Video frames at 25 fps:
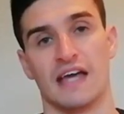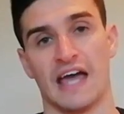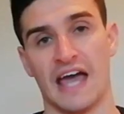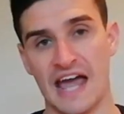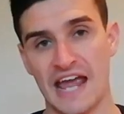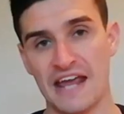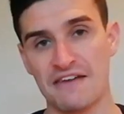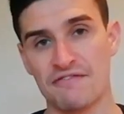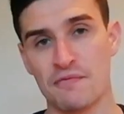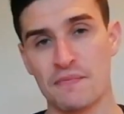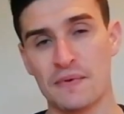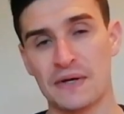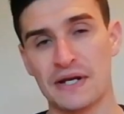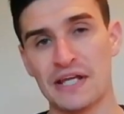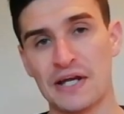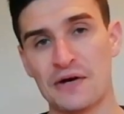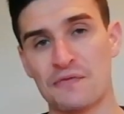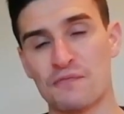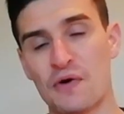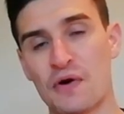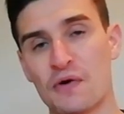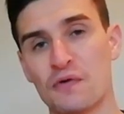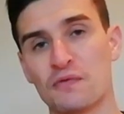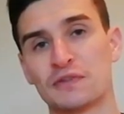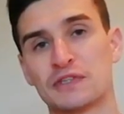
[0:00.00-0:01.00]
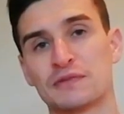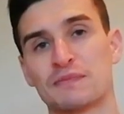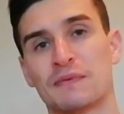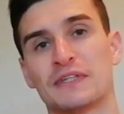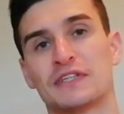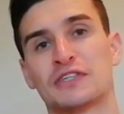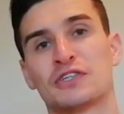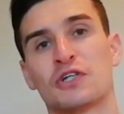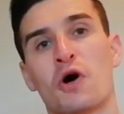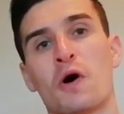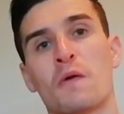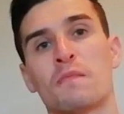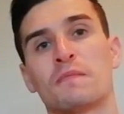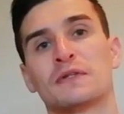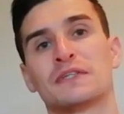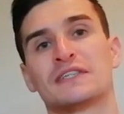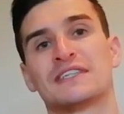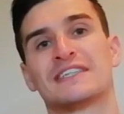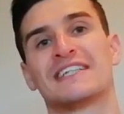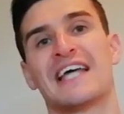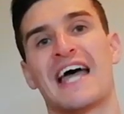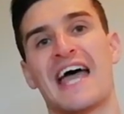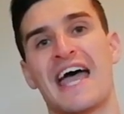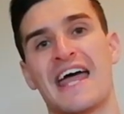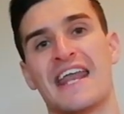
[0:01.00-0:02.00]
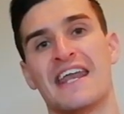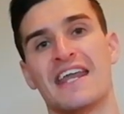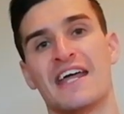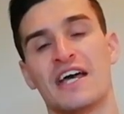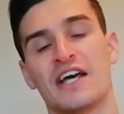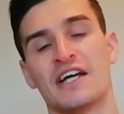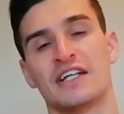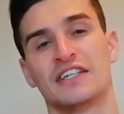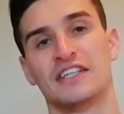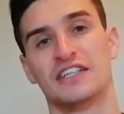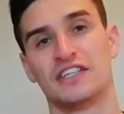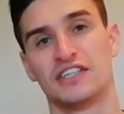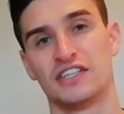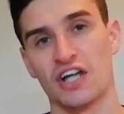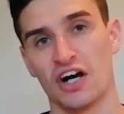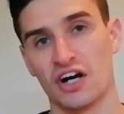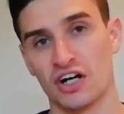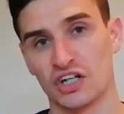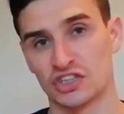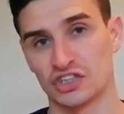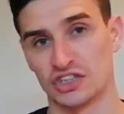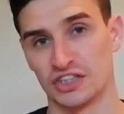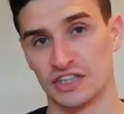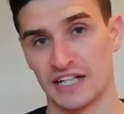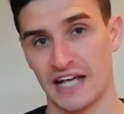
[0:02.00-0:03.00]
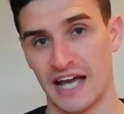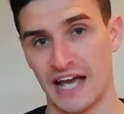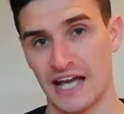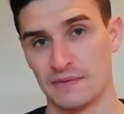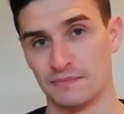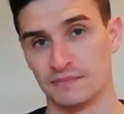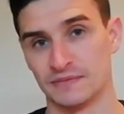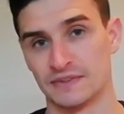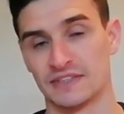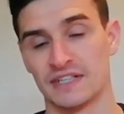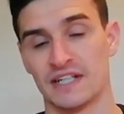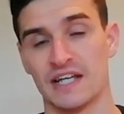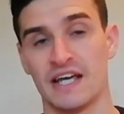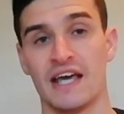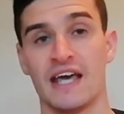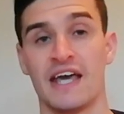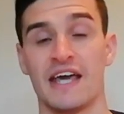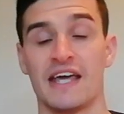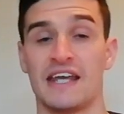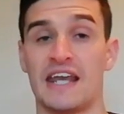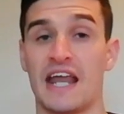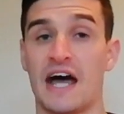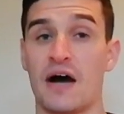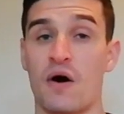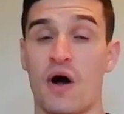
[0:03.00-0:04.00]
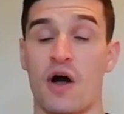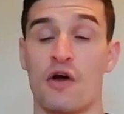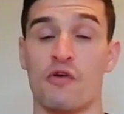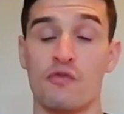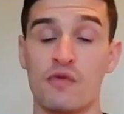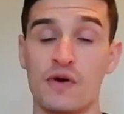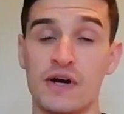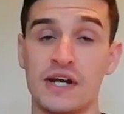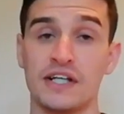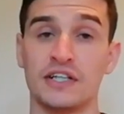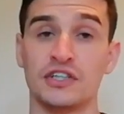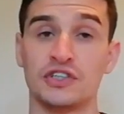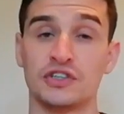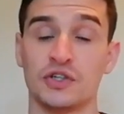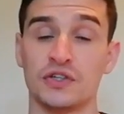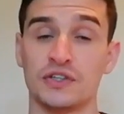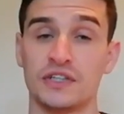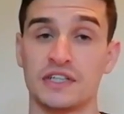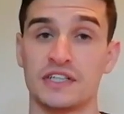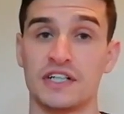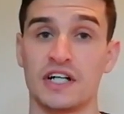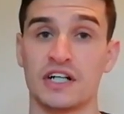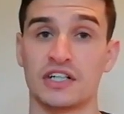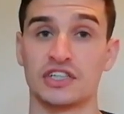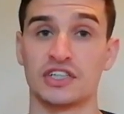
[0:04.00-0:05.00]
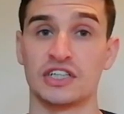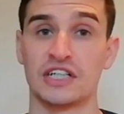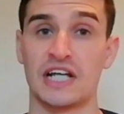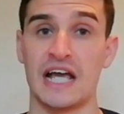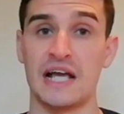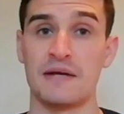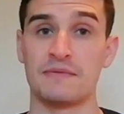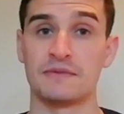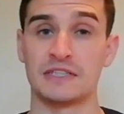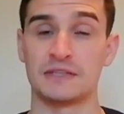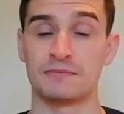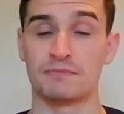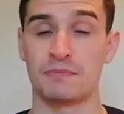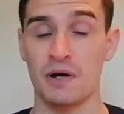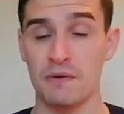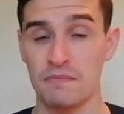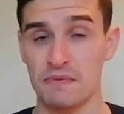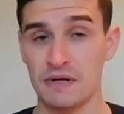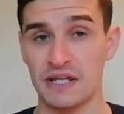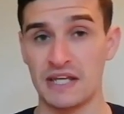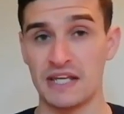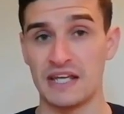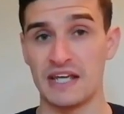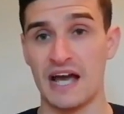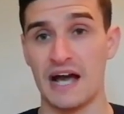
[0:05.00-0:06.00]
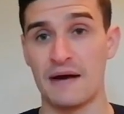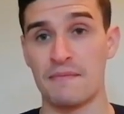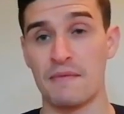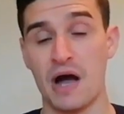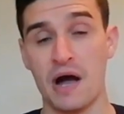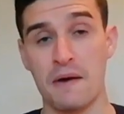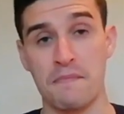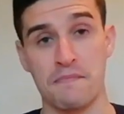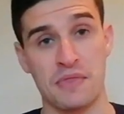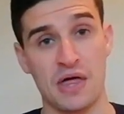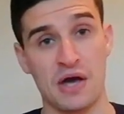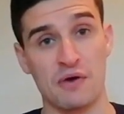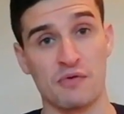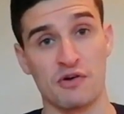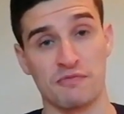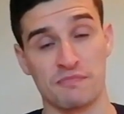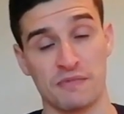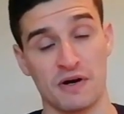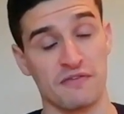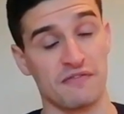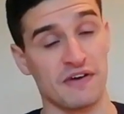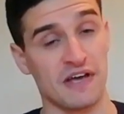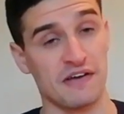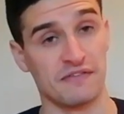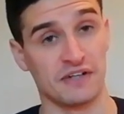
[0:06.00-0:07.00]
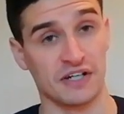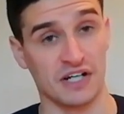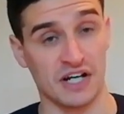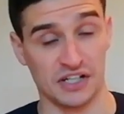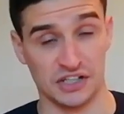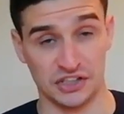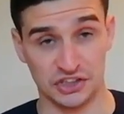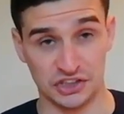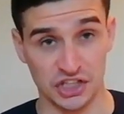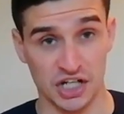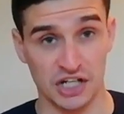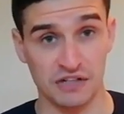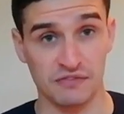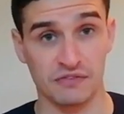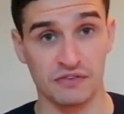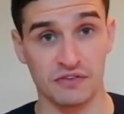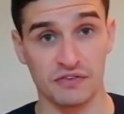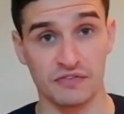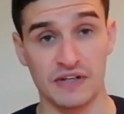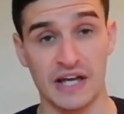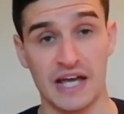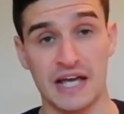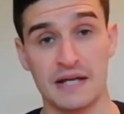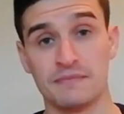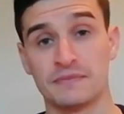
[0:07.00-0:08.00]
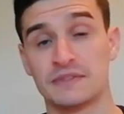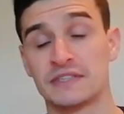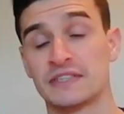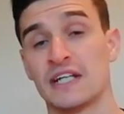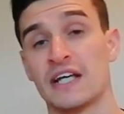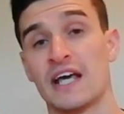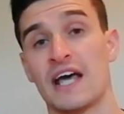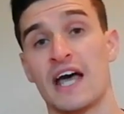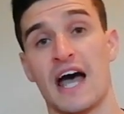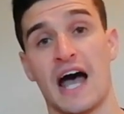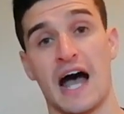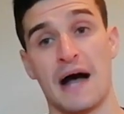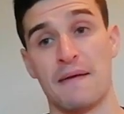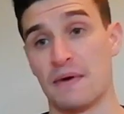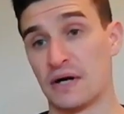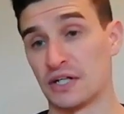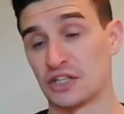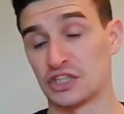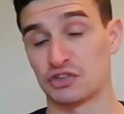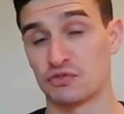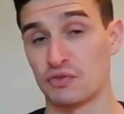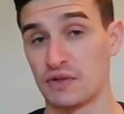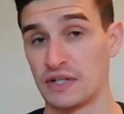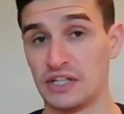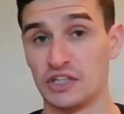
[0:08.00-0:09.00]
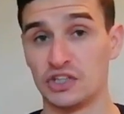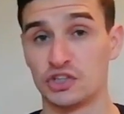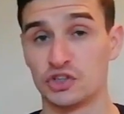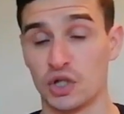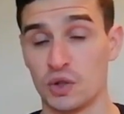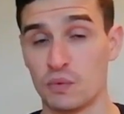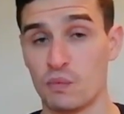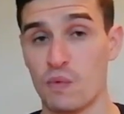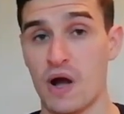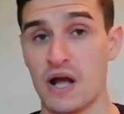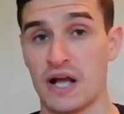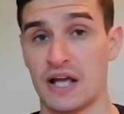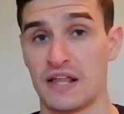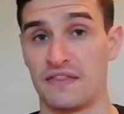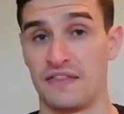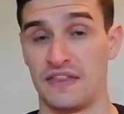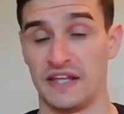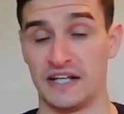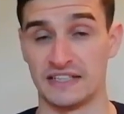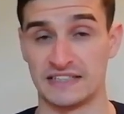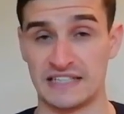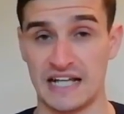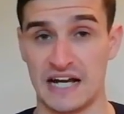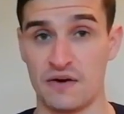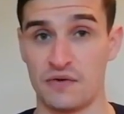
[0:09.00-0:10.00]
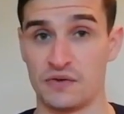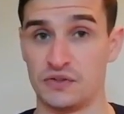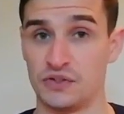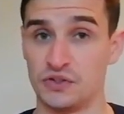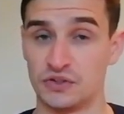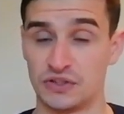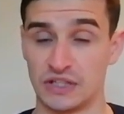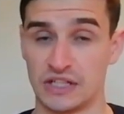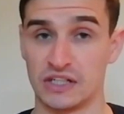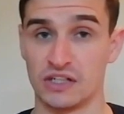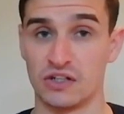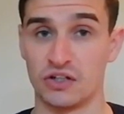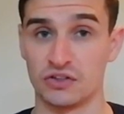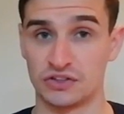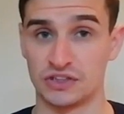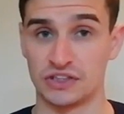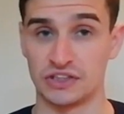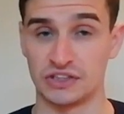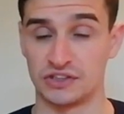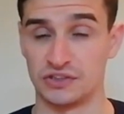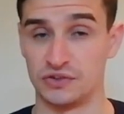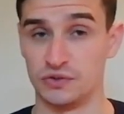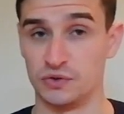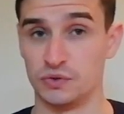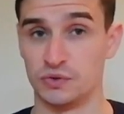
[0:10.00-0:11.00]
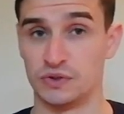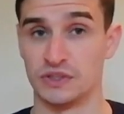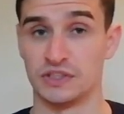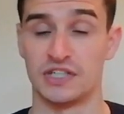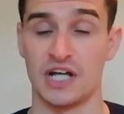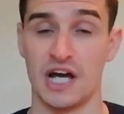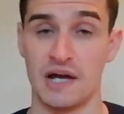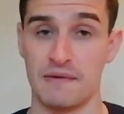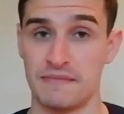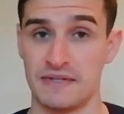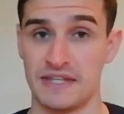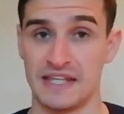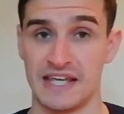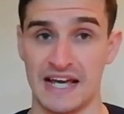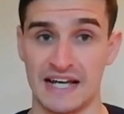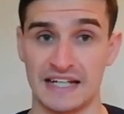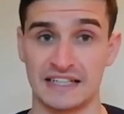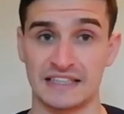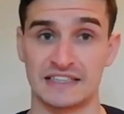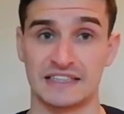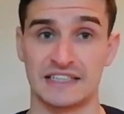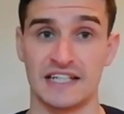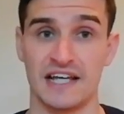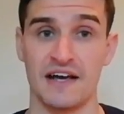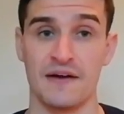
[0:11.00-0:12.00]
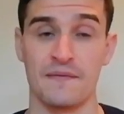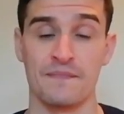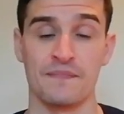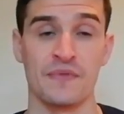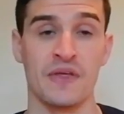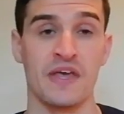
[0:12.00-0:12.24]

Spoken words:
Hey everybody, and welcome to my top 10 deduction games. Now, I really enjoy deduction games. It's probably up there with my favourite kind of genre of games. I just really enjoy working things out and using logic to determine the answer.